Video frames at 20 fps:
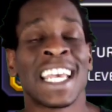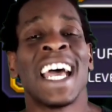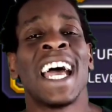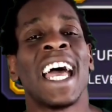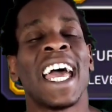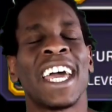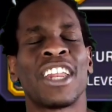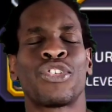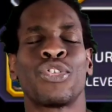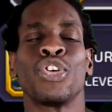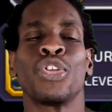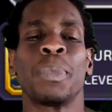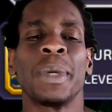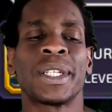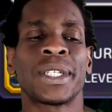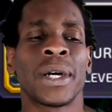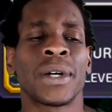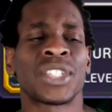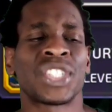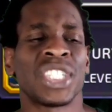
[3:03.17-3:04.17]
And truth be
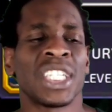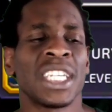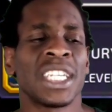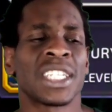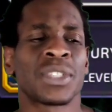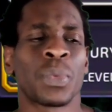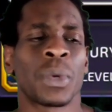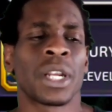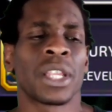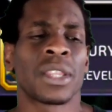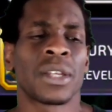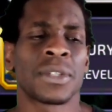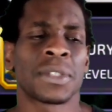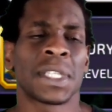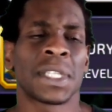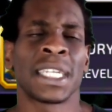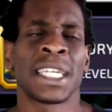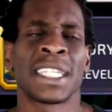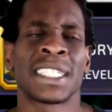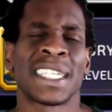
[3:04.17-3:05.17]
told, she is one of those
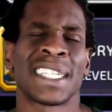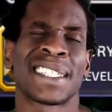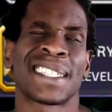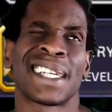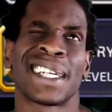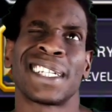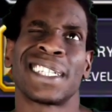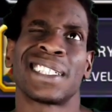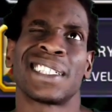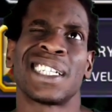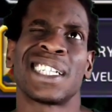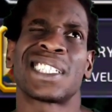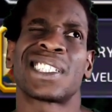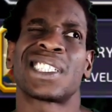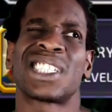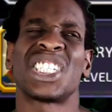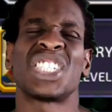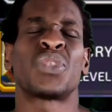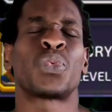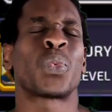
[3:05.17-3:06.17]
leads that's like,
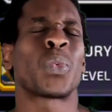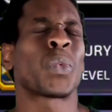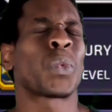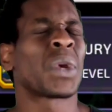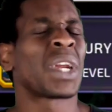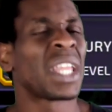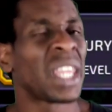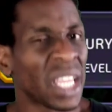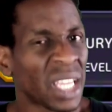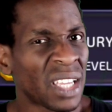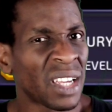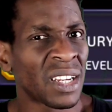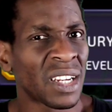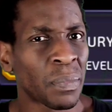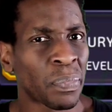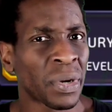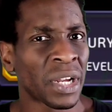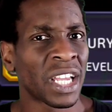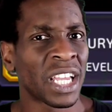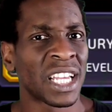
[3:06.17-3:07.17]
she's really good to
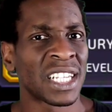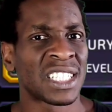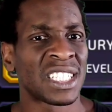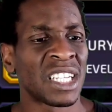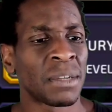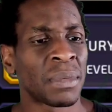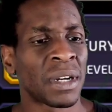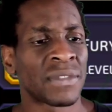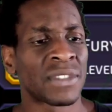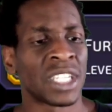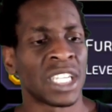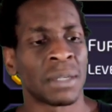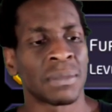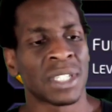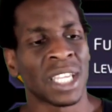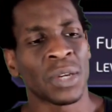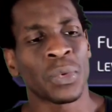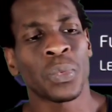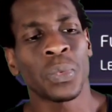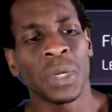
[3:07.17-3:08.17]
bring against debuff teams. Like
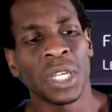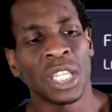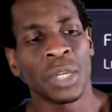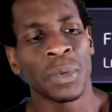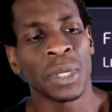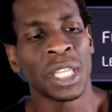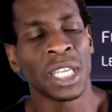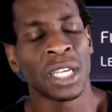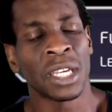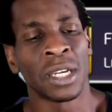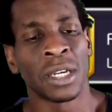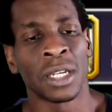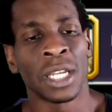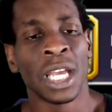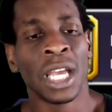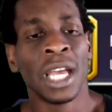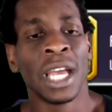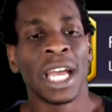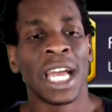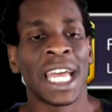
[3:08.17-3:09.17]
really, really good.
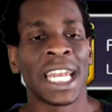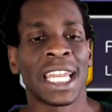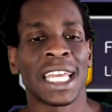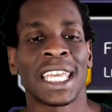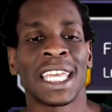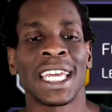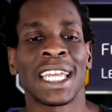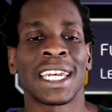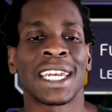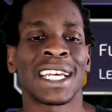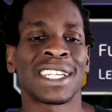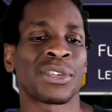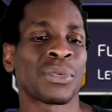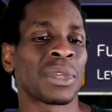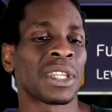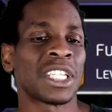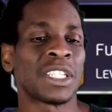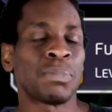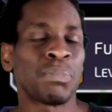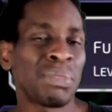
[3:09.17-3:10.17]
And the kit doesn't really
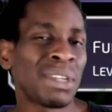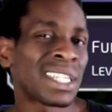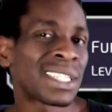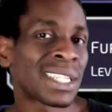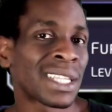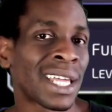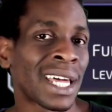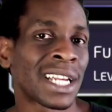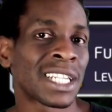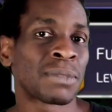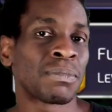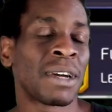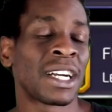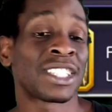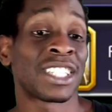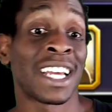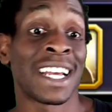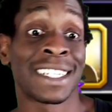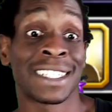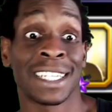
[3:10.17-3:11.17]
speak to that as much
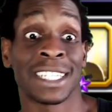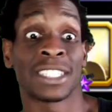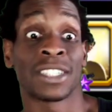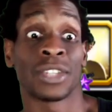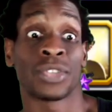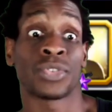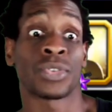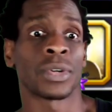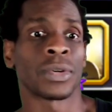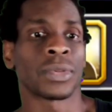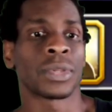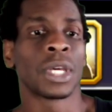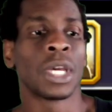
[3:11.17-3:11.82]
as it's the truth.